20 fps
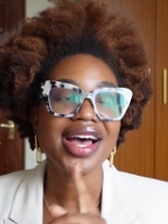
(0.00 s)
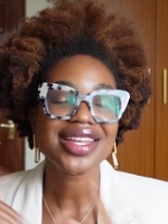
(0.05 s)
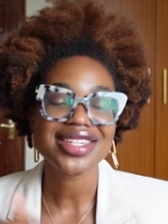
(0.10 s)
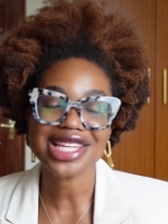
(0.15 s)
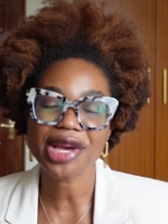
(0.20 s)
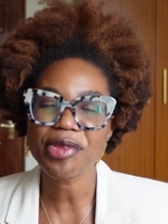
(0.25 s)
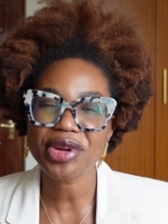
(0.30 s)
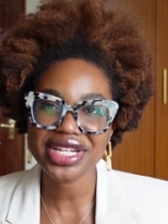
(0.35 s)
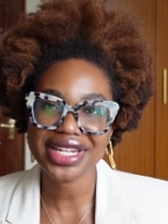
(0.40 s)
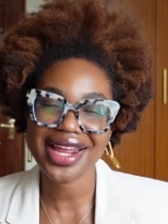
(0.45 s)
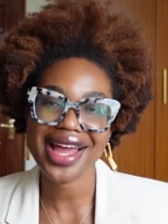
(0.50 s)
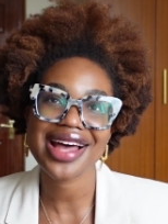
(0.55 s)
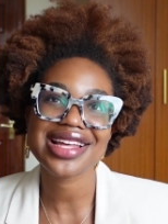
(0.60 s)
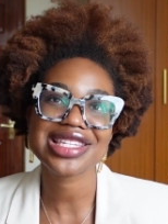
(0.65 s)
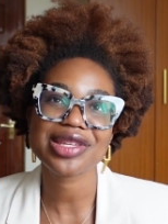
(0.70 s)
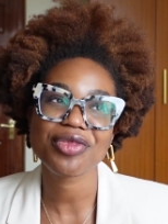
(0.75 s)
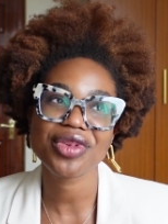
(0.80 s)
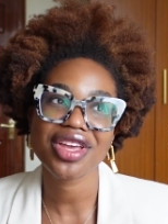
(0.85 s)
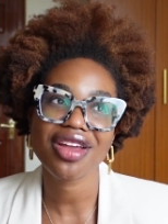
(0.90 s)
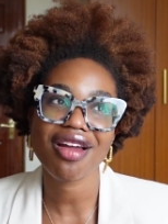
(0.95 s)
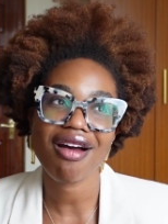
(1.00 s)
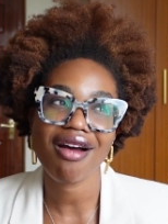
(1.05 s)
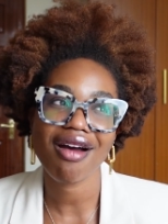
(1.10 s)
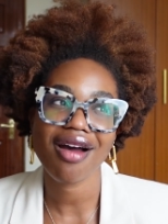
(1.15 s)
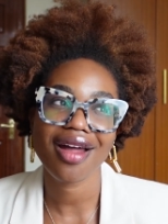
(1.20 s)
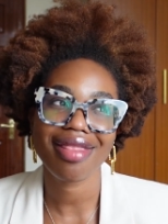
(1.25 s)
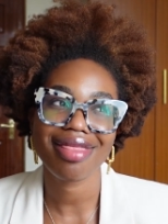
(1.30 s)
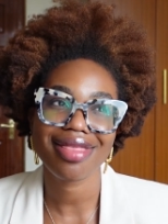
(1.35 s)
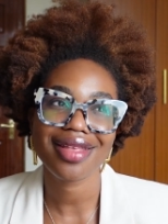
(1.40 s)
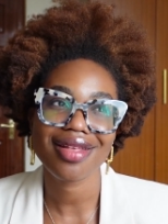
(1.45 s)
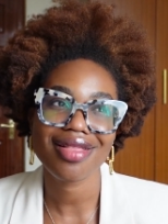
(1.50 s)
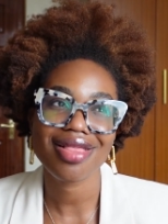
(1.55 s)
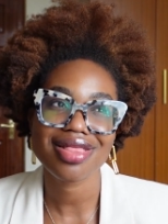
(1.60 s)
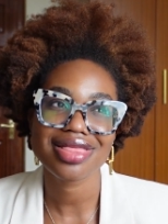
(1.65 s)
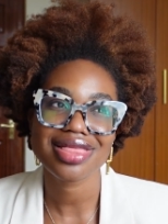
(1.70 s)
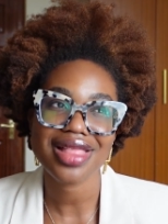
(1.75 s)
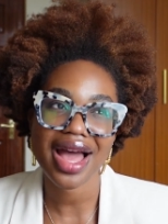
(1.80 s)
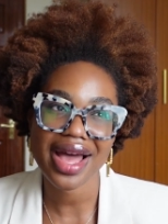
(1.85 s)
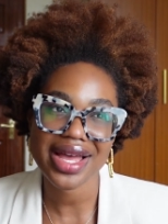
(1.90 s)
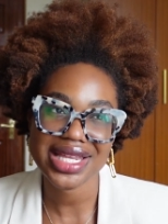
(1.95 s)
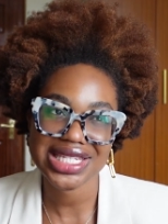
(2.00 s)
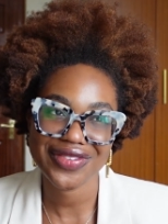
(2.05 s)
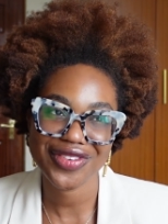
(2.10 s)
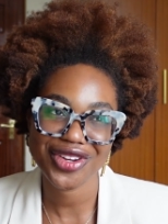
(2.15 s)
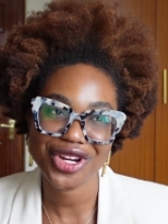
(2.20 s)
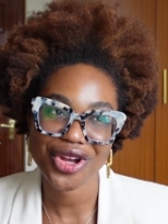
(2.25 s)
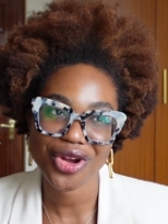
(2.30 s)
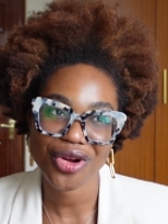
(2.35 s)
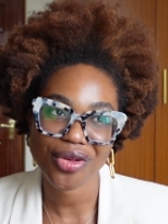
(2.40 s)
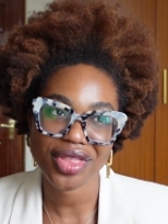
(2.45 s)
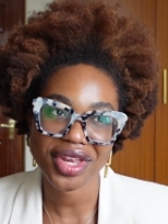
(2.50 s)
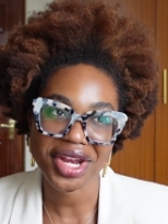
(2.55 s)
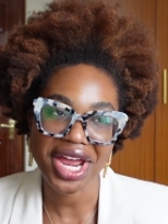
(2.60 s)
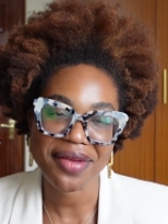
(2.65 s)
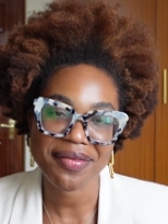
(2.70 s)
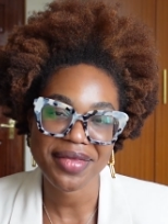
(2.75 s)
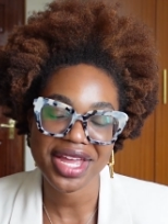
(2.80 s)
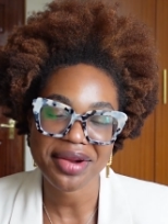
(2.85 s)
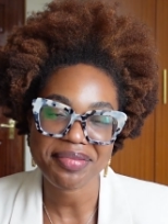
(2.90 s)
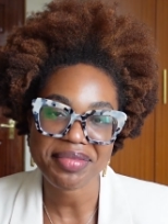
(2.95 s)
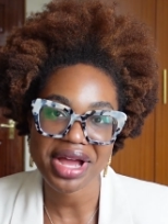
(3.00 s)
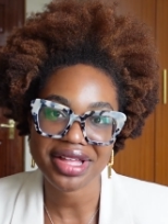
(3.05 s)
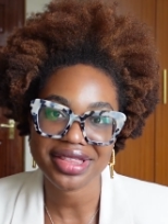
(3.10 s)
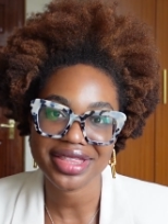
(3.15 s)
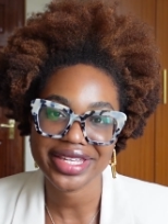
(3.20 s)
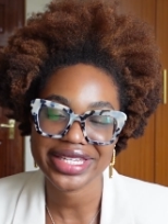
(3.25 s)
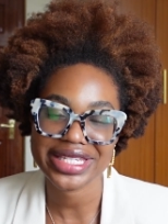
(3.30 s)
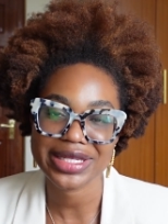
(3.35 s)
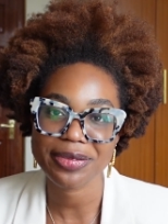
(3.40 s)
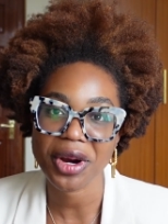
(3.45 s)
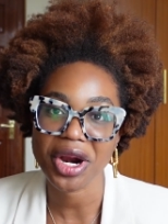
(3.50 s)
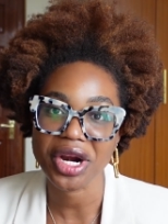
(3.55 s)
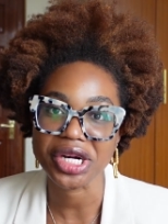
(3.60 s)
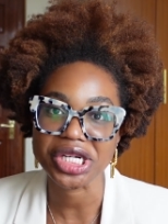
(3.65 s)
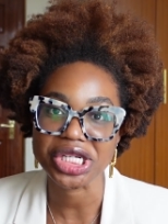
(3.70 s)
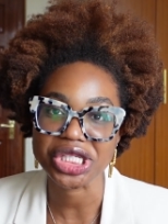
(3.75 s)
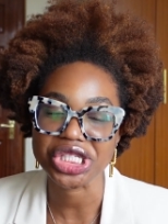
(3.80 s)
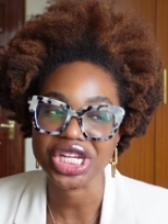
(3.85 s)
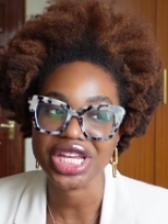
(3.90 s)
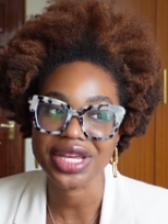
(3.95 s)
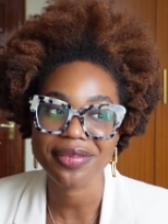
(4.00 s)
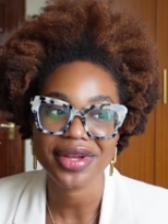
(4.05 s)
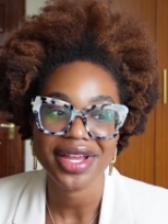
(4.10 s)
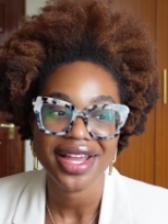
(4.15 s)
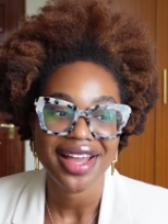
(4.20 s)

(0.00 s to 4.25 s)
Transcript: Someone did ask me on the last video that I made about this partnership,